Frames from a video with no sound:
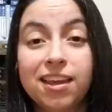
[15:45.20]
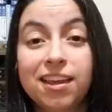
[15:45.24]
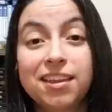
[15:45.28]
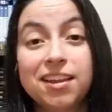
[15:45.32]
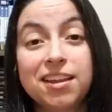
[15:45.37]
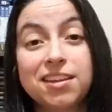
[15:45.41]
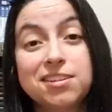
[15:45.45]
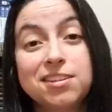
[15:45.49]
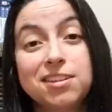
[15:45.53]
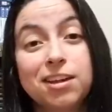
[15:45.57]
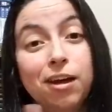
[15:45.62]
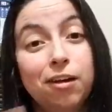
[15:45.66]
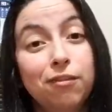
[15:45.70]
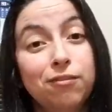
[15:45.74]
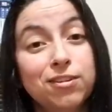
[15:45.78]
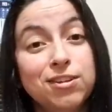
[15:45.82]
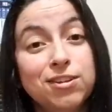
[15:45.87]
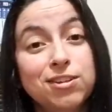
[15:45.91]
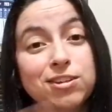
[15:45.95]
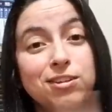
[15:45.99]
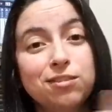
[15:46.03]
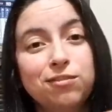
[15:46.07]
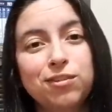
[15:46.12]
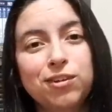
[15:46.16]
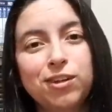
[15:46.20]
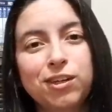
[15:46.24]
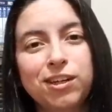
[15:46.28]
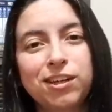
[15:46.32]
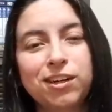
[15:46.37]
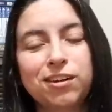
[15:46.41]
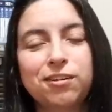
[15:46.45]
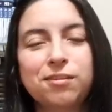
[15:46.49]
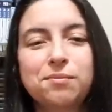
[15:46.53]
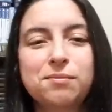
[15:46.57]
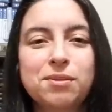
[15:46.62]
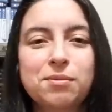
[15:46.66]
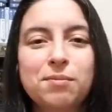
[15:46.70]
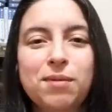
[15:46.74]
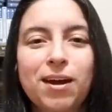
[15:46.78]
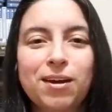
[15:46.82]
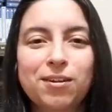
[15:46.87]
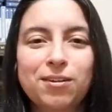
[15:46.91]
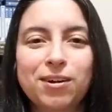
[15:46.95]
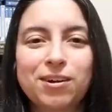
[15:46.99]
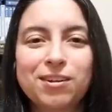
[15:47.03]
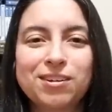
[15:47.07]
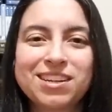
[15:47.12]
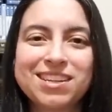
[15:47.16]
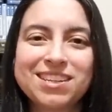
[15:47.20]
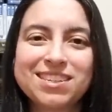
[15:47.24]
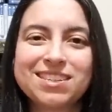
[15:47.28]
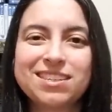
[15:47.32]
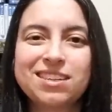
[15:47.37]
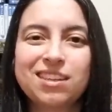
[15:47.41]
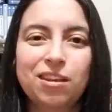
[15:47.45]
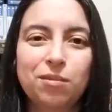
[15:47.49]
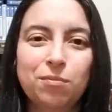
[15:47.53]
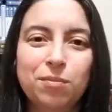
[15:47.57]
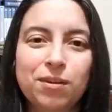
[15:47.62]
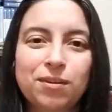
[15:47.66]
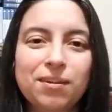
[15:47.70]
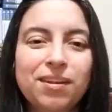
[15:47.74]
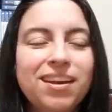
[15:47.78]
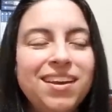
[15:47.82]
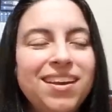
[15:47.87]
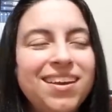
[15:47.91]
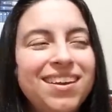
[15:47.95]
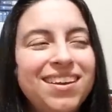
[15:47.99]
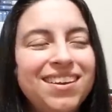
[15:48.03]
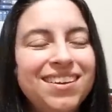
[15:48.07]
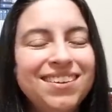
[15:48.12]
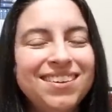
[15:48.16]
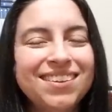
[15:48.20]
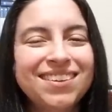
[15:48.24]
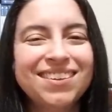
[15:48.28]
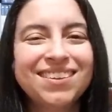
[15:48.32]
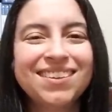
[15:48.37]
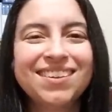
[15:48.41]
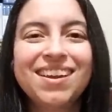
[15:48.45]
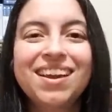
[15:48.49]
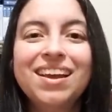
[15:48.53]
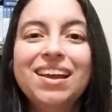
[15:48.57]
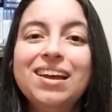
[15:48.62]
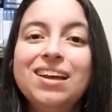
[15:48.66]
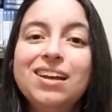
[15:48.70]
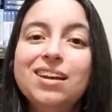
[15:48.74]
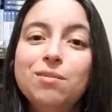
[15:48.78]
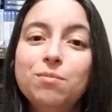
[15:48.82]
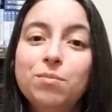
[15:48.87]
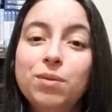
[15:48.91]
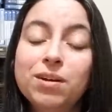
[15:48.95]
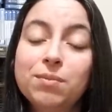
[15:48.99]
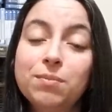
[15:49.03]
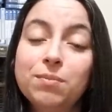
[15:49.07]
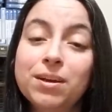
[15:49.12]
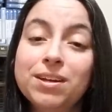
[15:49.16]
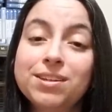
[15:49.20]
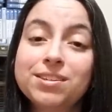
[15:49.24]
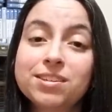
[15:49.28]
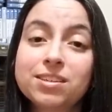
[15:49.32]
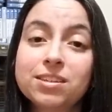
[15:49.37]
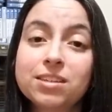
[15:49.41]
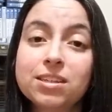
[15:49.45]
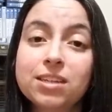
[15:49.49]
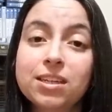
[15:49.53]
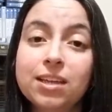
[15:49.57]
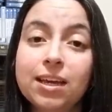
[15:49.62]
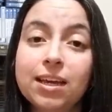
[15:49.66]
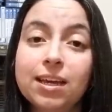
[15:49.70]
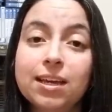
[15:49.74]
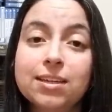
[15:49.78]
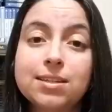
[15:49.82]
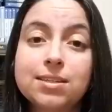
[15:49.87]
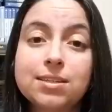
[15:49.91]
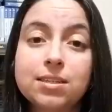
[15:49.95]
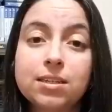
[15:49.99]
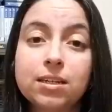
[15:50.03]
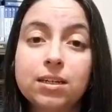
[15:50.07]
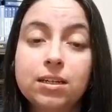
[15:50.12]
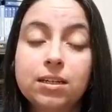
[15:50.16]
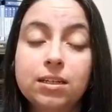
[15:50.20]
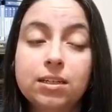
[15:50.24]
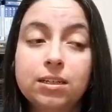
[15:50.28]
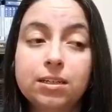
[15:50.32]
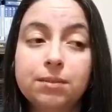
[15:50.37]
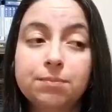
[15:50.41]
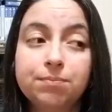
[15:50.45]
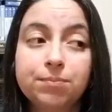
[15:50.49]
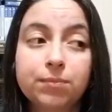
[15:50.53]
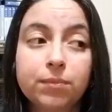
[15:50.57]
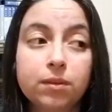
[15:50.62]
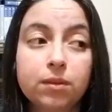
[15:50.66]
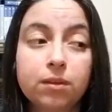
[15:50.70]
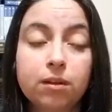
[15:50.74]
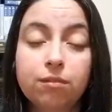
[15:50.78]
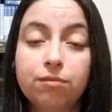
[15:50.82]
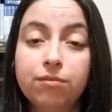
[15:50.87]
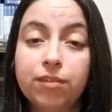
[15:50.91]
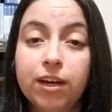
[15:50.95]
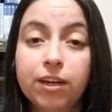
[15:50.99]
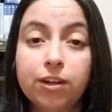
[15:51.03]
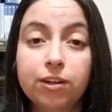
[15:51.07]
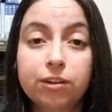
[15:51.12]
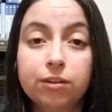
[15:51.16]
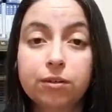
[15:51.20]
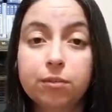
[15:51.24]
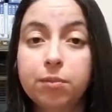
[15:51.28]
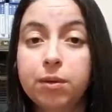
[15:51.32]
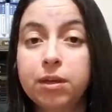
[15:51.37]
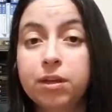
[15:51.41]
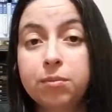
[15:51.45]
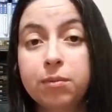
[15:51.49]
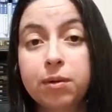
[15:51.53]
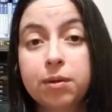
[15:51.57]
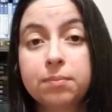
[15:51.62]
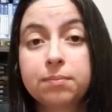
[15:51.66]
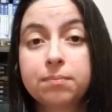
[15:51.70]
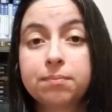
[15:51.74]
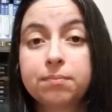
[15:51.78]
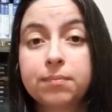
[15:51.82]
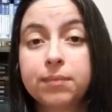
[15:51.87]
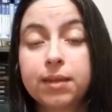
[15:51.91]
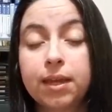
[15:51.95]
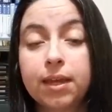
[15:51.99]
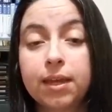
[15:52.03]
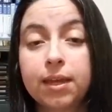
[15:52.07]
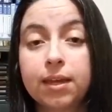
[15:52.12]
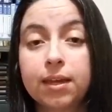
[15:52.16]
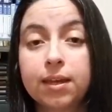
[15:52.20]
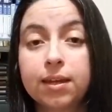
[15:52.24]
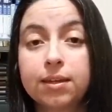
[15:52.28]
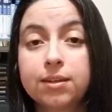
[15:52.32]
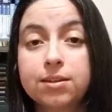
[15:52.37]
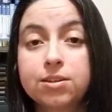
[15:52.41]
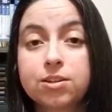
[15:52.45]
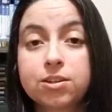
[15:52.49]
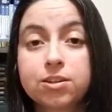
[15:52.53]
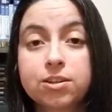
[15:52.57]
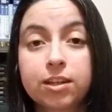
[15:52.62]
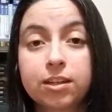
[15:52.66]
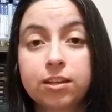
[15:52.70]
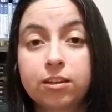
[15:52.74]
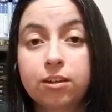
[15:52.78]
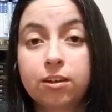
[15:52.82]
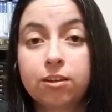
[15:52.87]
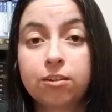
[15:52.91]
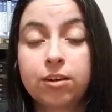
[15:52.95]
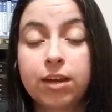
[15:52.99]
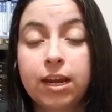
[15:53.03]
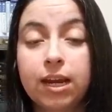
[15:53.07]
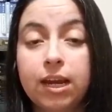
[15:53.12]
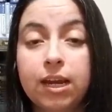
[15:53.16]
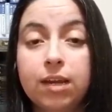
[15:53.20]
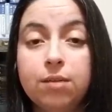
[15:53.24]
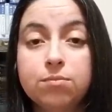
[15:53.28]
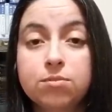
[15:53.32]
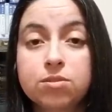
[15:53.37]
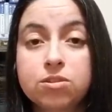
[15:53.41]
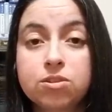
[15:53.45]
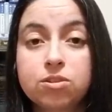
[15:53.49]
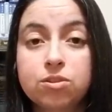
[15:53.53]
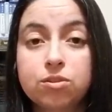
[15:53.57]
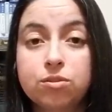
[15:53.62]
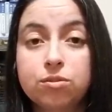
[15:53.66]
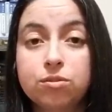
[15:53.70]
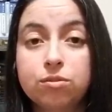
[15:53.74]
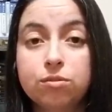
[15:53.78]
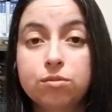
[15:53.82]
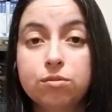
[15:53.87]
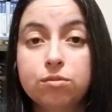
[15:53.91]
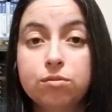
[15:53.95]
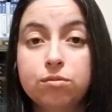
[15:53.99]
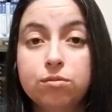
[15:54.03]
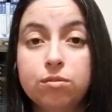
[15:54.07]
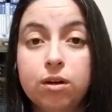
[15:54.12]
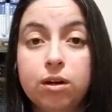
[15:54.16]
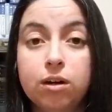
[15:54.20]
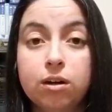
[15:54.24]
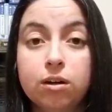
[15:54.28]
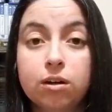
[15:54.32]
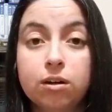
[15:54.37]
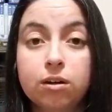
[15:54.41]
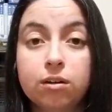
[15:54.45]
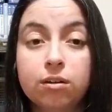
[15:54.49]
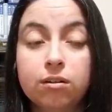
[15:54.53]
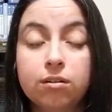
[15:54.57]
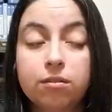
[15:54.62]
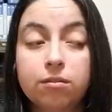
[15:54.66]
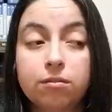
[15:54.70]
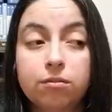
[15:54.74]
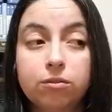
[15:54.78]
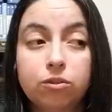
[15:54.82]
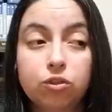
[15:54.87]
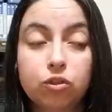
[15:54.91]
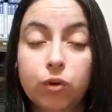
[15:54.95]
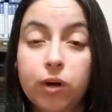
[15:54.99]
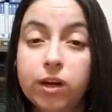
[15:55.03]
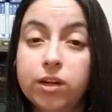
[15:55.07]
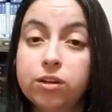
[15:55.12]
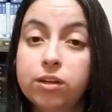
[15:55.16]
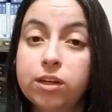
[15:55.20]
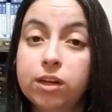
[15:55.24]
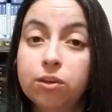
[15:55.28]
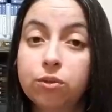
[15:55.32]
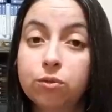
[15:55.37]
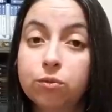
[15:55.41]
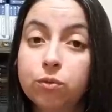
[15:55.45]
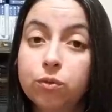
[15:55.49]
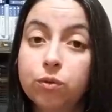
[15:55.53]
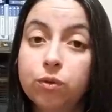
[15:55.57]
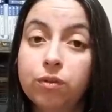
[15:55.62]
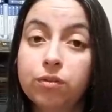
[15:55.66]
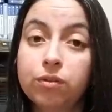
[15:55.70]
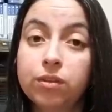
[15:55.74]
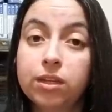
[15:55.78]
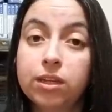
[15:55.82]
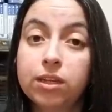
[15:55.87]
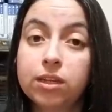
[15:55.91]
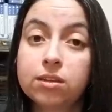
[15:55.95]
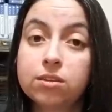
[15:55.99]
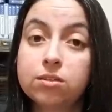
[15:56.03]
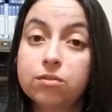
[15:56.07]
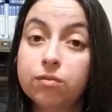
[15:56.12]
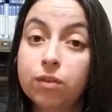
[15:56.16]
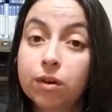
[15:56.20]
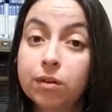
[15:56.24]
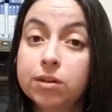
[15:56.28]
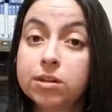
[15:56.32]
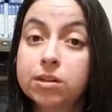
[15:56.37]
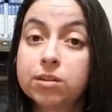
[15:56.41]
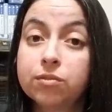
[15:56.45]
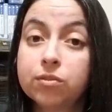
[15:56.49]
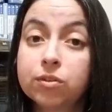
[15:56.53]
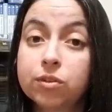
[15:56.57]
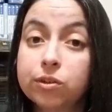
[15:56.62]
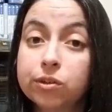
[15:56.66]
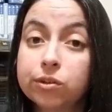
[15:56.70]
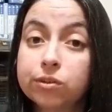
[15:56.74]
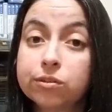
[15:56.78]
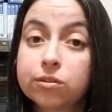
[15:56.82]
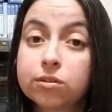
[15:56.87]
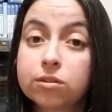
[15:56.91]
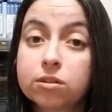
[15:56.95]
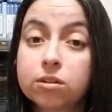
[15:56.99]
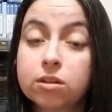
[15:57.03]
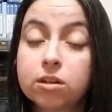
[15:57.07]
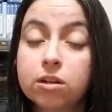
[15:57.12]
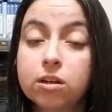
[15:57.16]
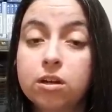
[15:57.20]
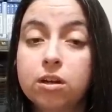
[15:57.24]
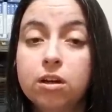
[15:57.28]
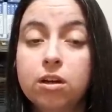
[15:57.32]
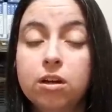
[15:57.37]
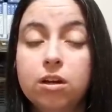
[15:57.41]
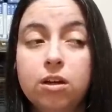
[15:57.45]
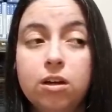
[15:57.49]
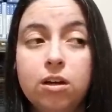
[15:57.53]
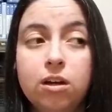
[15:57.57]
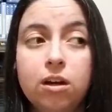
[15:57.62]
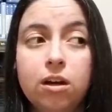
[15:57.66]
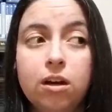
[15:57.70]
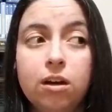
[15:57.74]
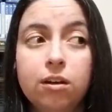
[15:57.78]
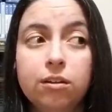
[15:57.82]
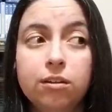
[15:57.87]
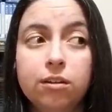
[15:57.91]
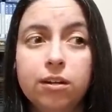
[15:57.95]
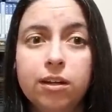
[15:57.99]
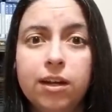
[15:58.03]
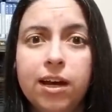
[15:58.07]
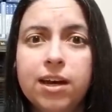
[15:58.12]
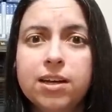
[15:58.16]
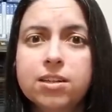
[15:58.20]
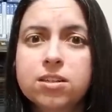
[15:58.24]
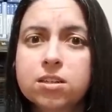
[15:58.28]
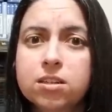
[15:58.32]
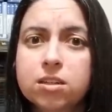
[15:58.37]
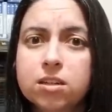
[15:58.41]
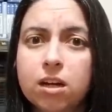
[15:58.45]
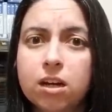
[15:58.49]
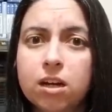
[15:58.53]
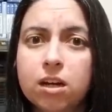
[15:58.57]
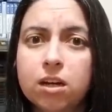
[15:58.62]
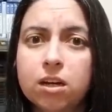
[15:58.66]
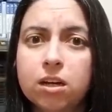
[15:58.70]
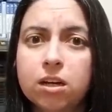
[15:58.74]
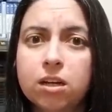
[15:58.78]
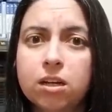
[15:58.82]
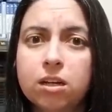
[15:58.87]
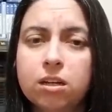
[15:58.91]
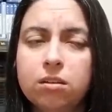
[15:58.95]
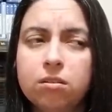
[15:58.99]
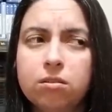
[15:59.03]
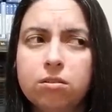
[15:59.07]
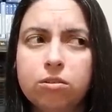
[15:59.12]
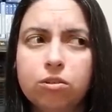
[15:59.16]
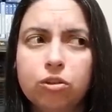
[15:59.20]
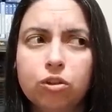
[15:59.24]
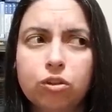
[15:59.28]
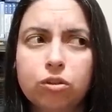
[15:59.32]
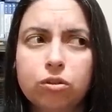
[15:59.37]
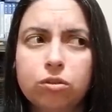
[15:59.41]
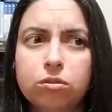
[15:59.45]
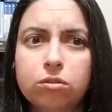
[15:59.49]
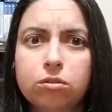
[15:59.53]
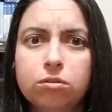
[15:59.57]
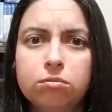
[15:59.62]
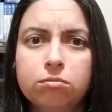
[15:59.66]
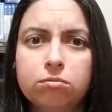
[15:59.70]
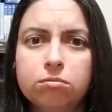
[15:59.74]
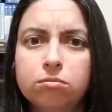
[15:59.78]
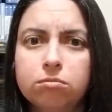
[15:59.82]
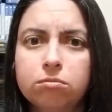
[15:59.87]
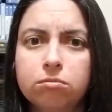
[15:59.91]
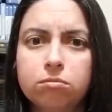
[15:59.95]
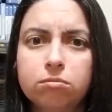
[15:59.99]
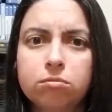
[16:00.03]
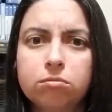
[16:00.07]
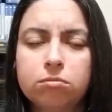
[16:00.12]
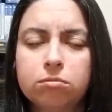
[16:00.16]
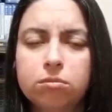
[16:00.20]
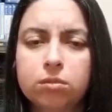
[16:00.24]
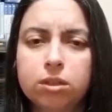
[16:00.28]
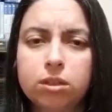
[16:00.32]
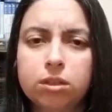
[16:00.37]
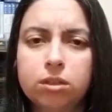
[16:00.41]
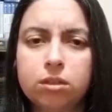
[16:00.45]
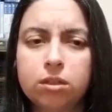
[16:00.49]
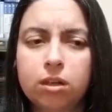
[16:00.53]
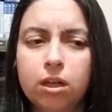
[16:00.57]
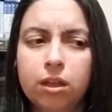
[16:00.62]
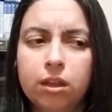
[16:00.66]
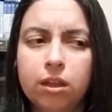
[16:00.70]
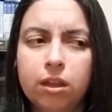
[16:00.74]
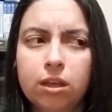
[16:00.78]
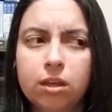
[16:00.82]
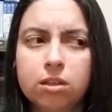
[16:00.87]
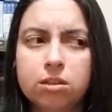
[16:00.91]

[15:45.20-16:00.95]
And that's Elvis, if you can hear him in the background. He's sleeping. But basically, it's a fighter, a beat-em-up. And just like the other games, you are trying to get through everything. It's very difficult. The last guy, girl, I